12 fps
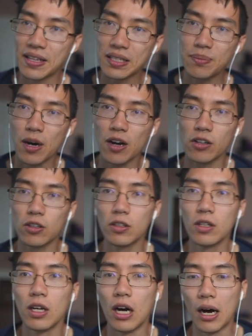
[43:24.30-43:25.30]
this
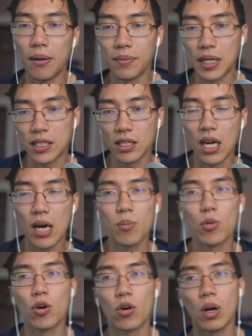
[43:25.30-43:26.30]
model, it's a lot
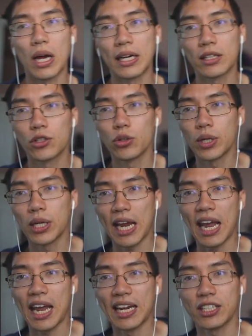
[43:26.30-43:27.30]
more like doing a
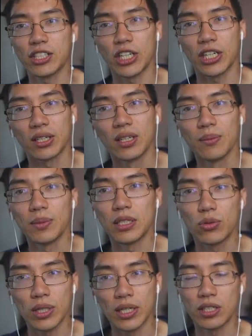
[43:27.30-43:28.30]
handshake
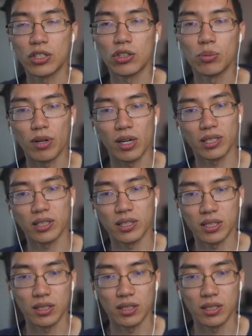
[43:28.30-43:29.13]
between 2 processes.